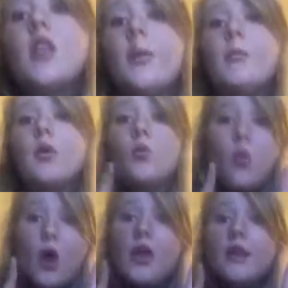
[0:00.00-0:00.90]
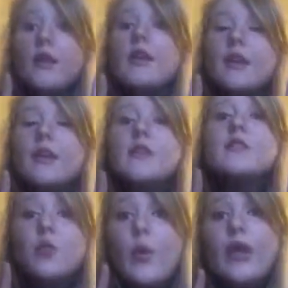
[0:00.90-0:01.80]
Number one
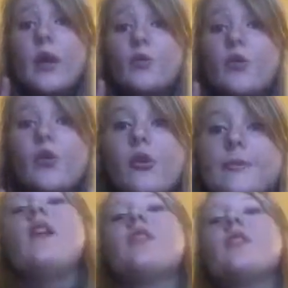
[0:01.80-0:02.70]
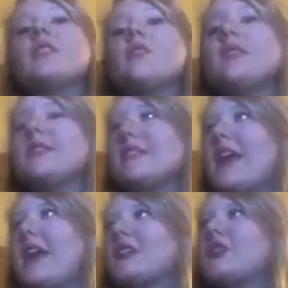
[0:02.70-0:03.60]
is the wake-up rule. Now this one isn't
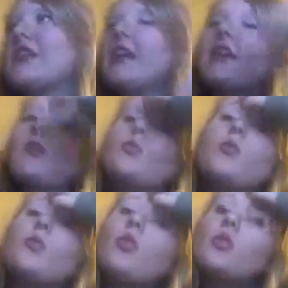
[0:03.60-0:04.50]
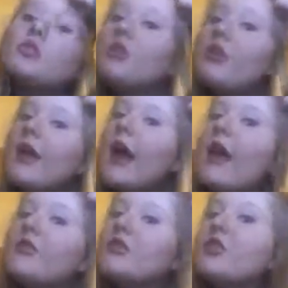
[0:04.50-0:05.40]
actually like a rule, so you don't
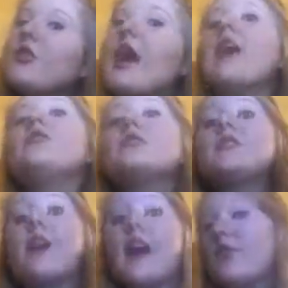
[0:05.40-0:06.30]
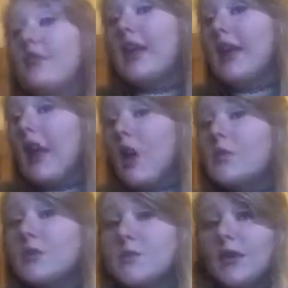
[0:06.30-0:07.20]
have to do it. I've just found that it
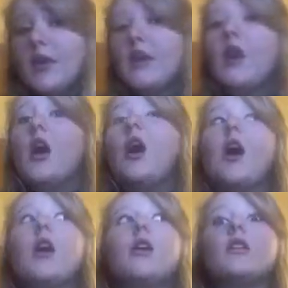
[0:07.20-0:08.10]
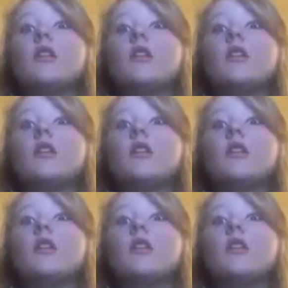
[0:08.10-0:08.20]
helps me a